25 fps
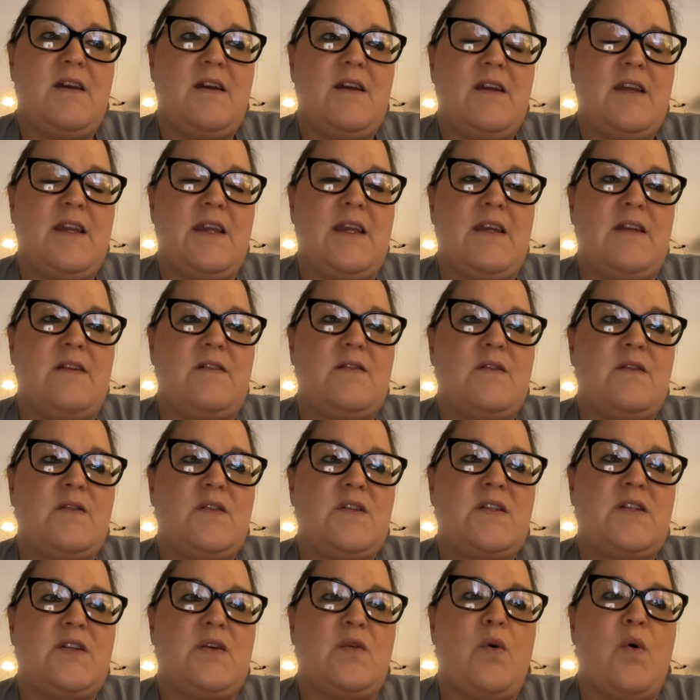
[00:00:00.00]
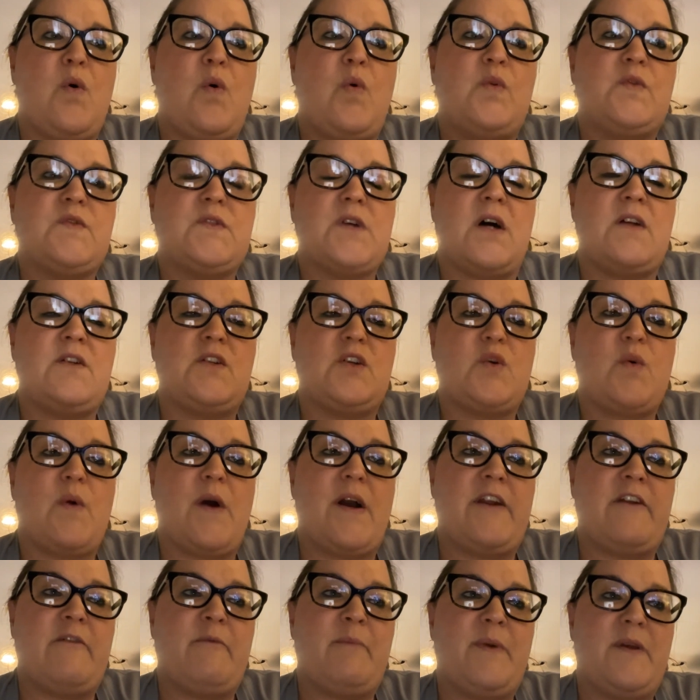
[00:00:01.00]
It still holds onto
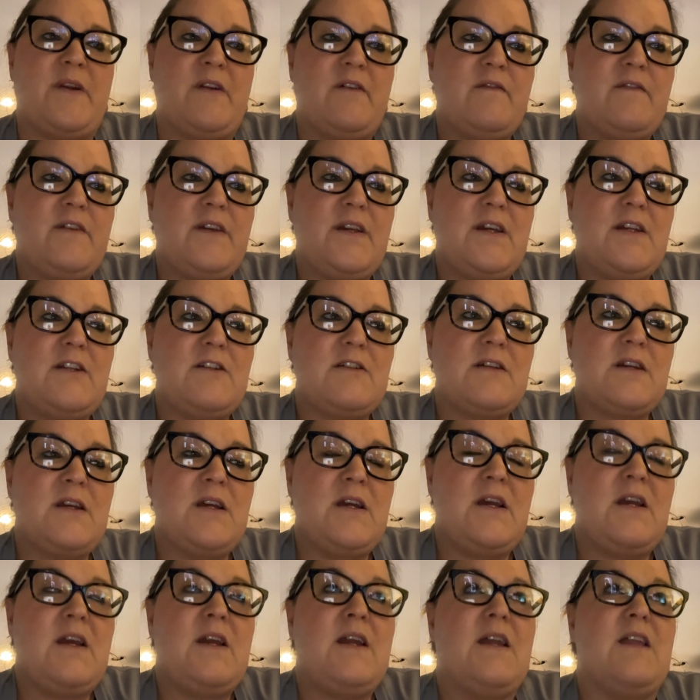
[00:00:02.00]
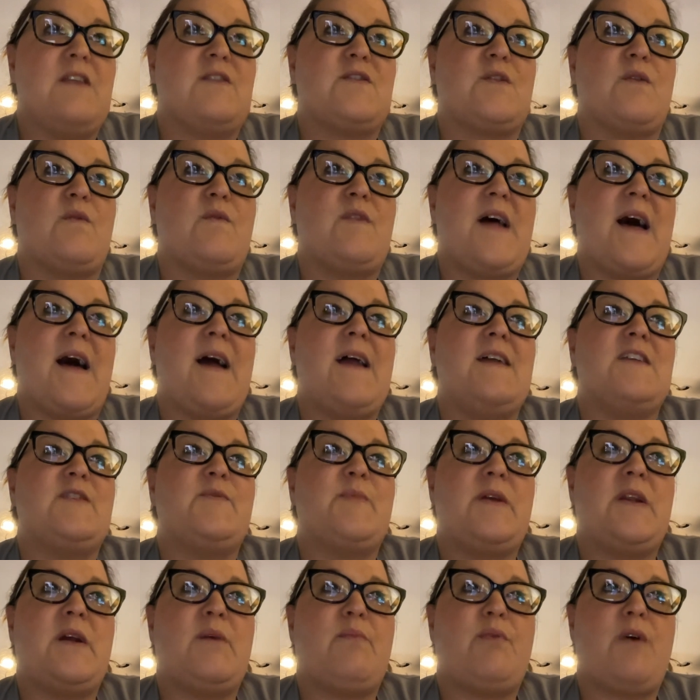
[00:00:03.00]
quite a bit of it, and so that has
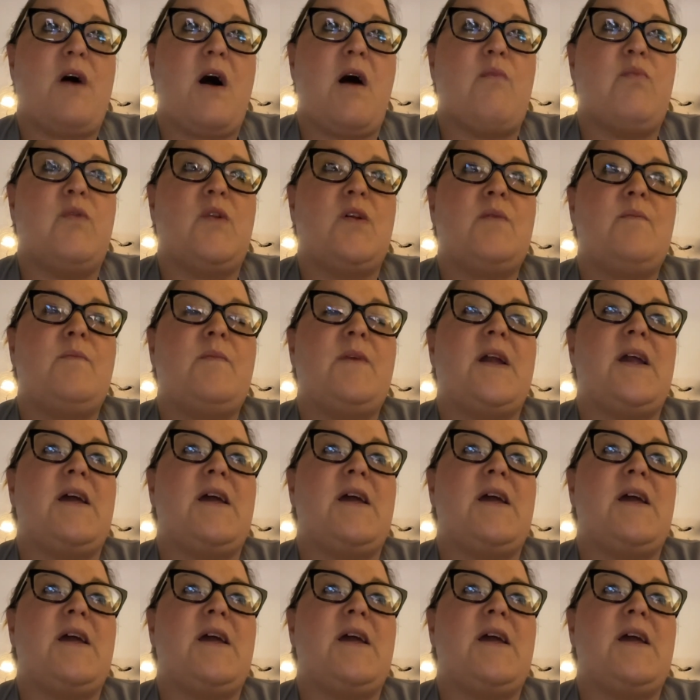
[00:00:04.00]
been a problem.